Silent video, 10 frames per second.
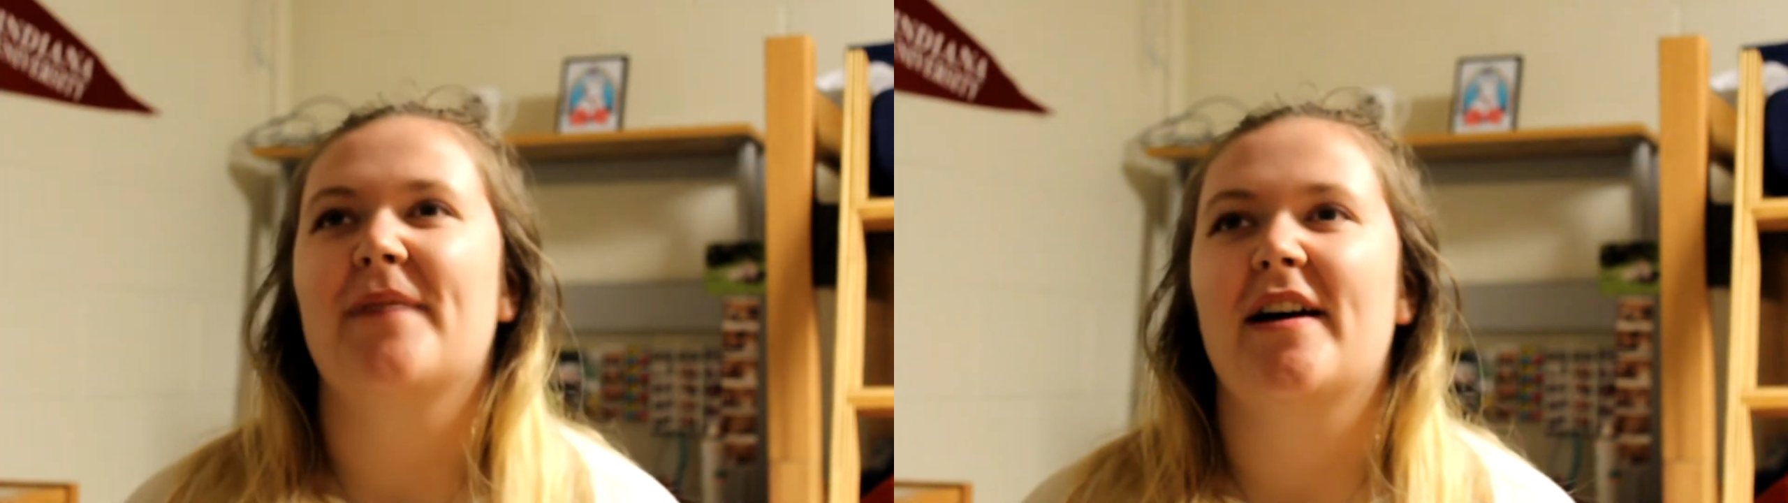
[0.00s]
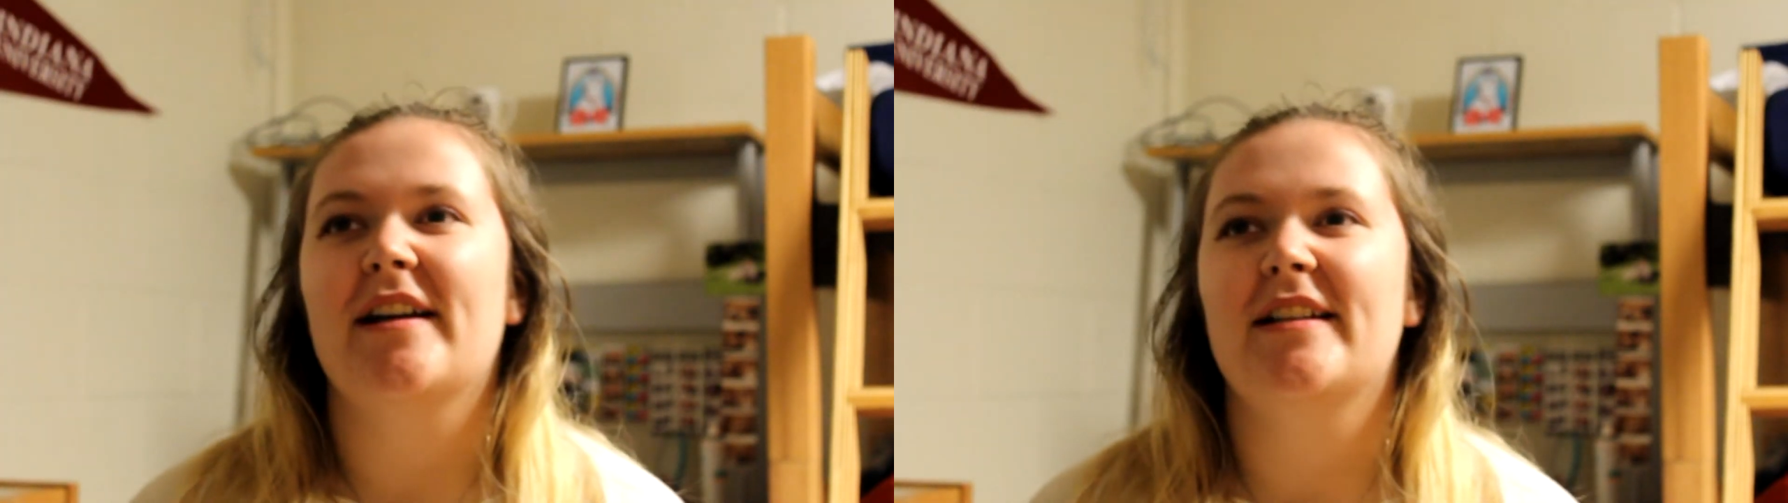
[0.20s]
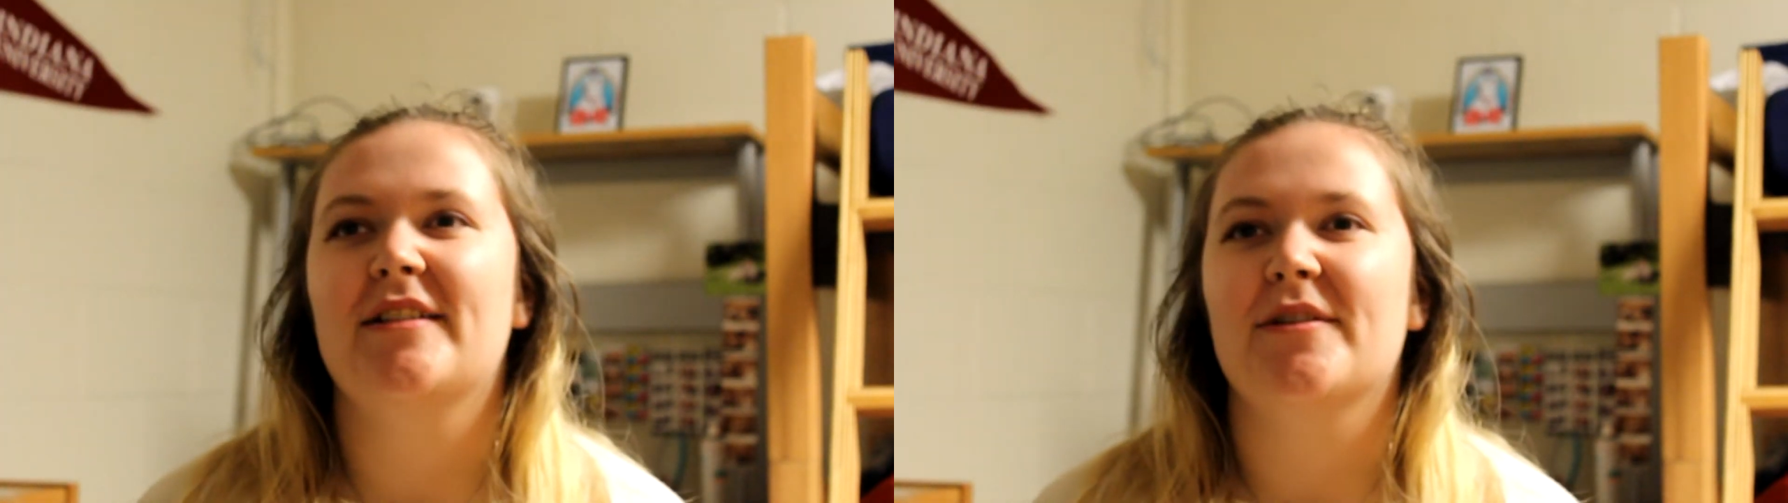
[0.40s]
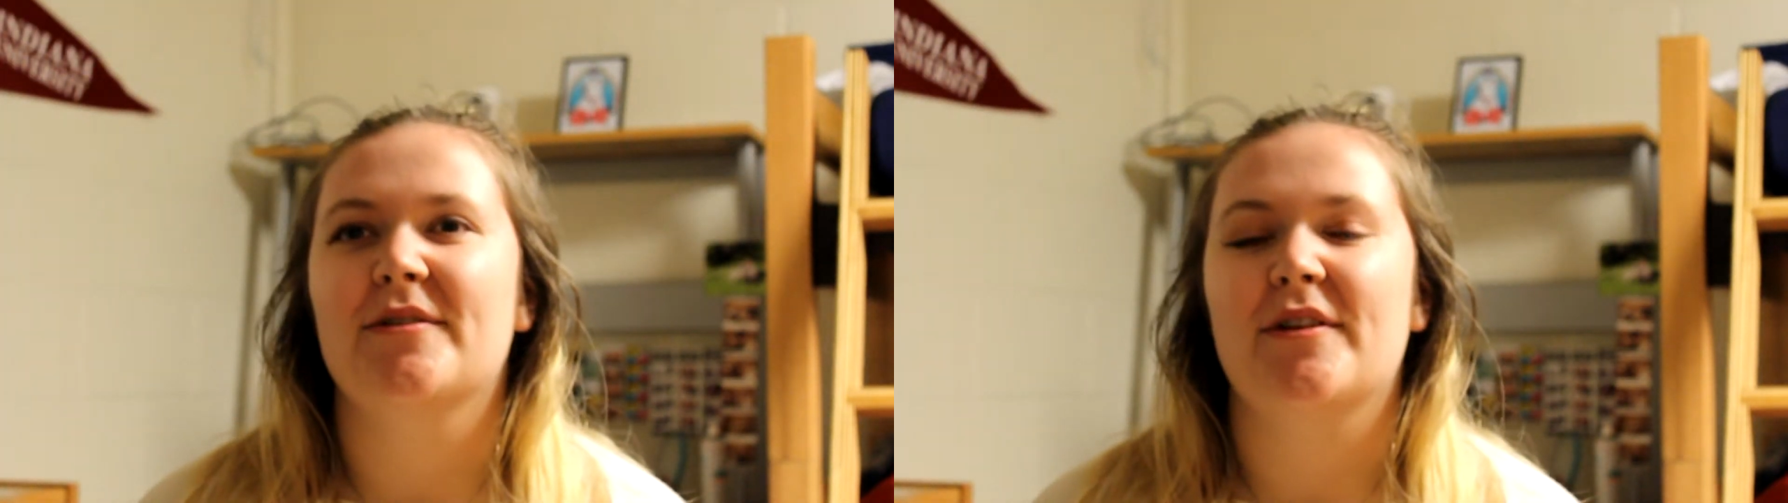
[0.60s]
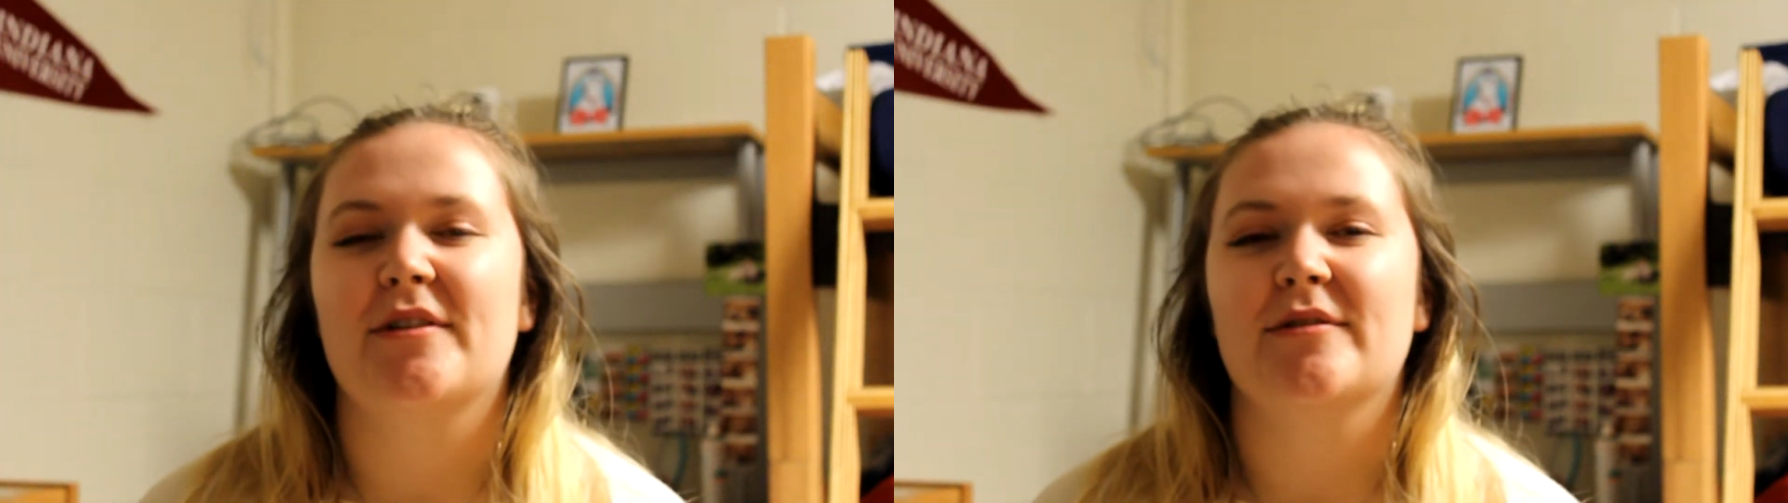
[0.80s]
I don't
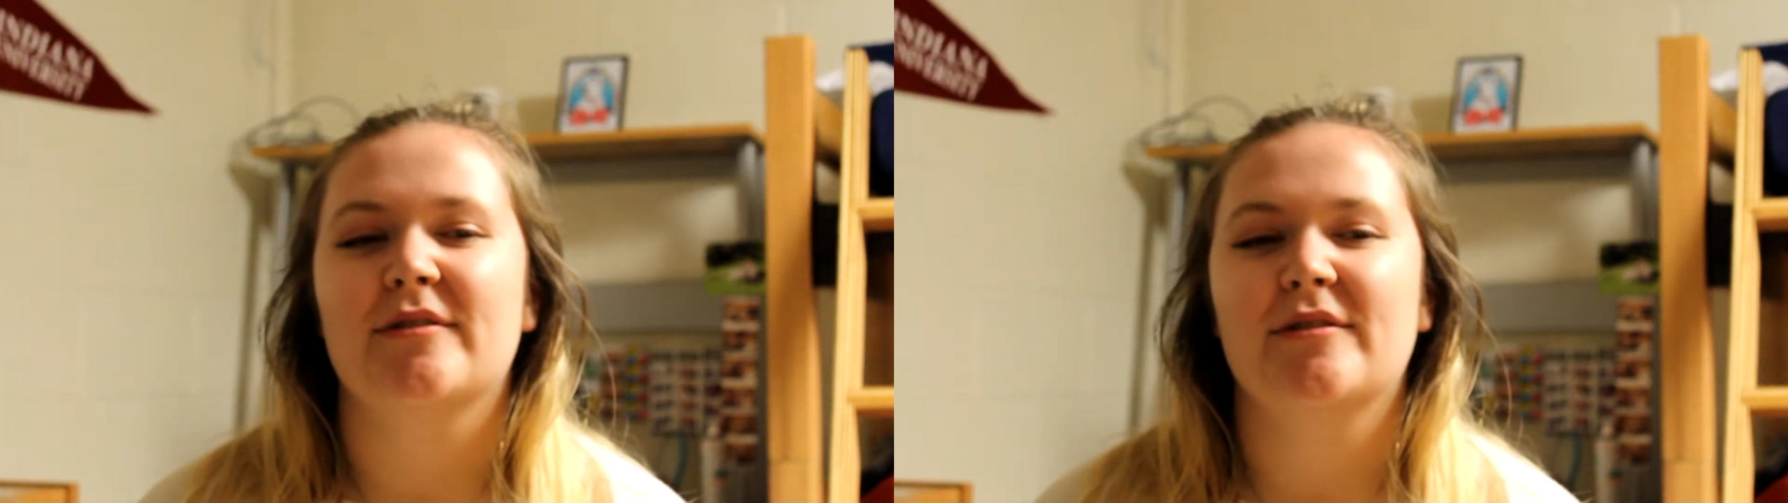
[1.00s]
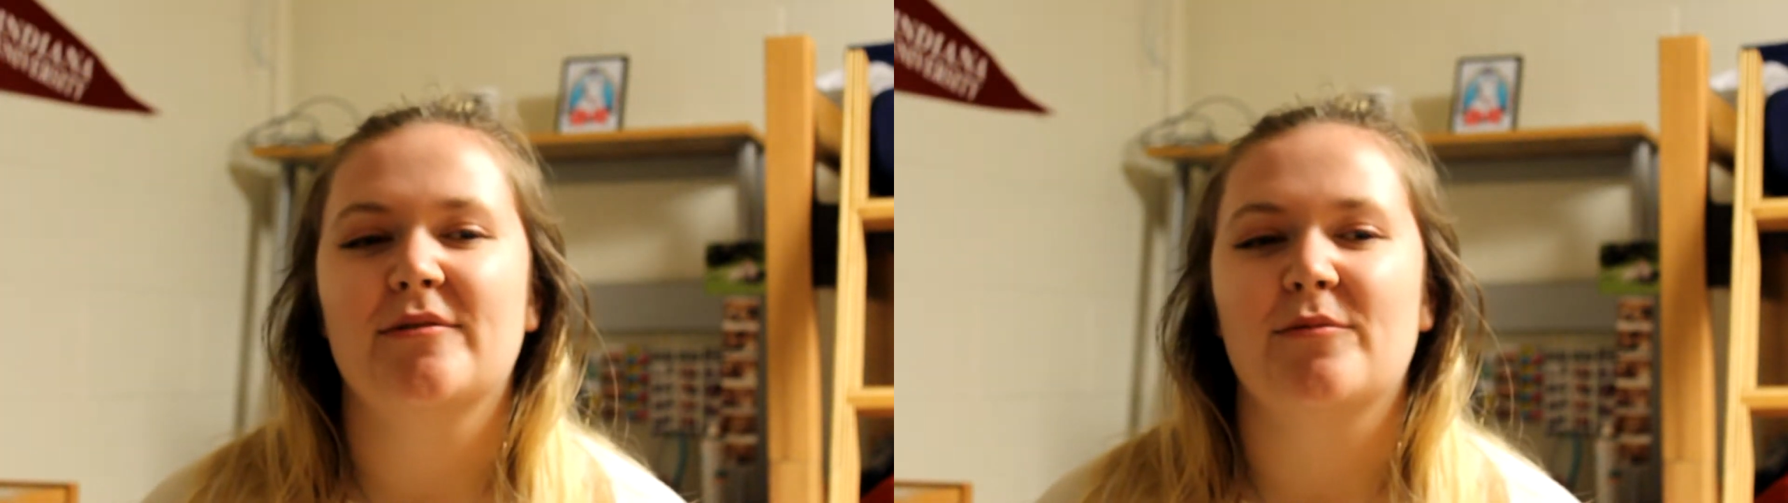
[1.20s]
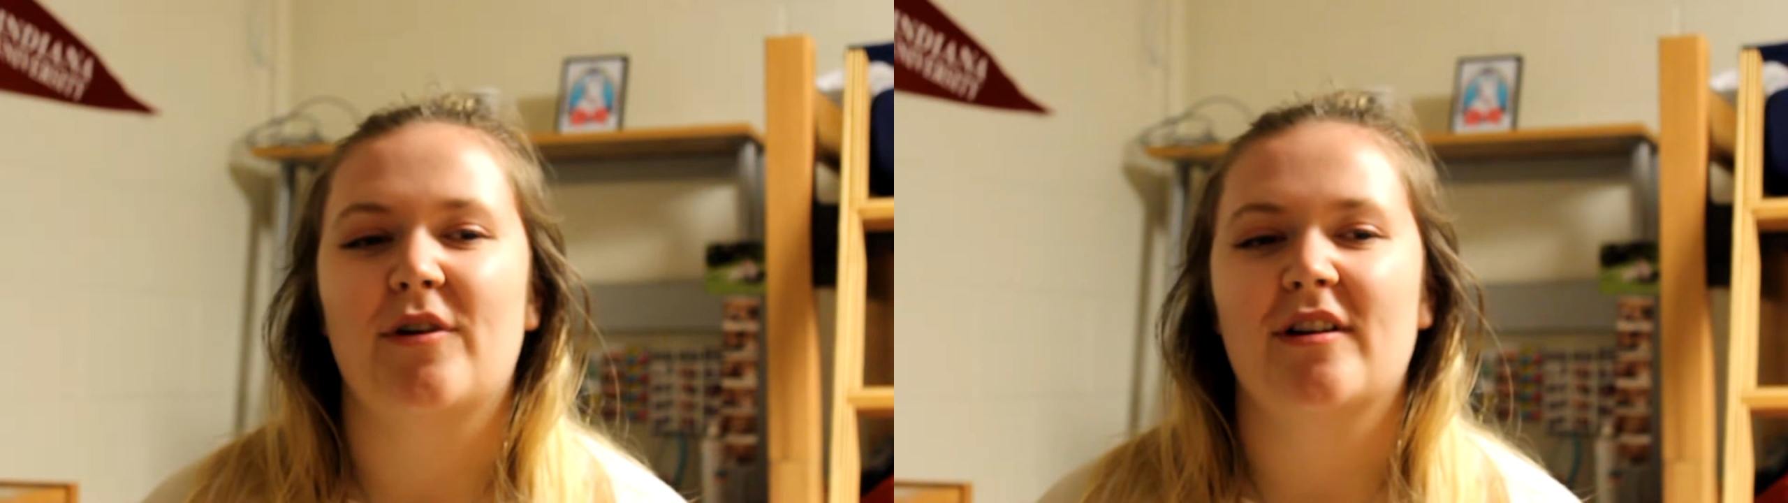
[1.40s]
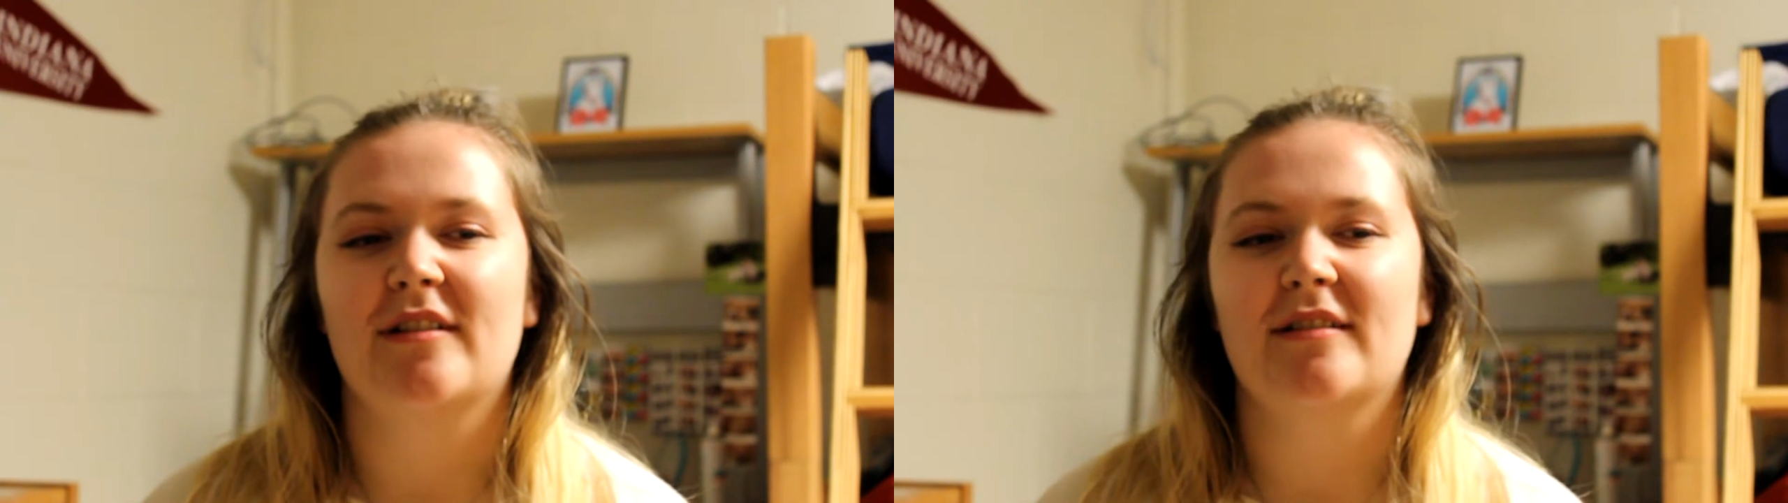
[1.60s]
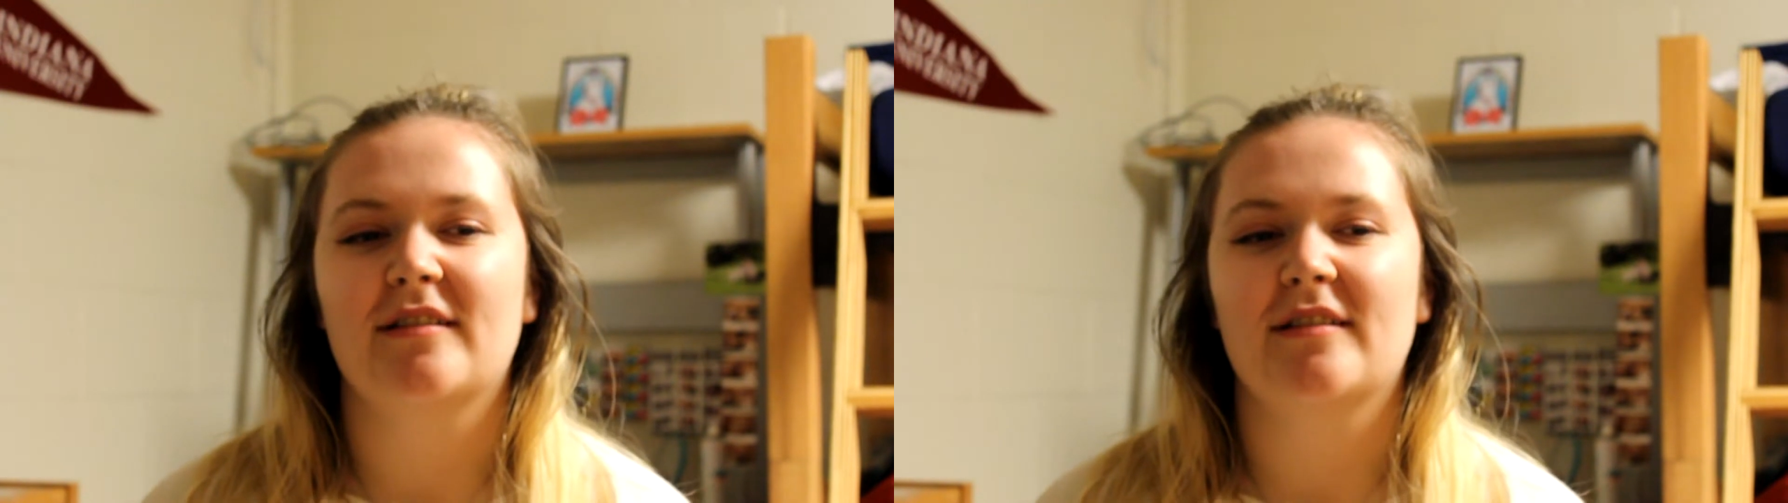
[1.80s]
know what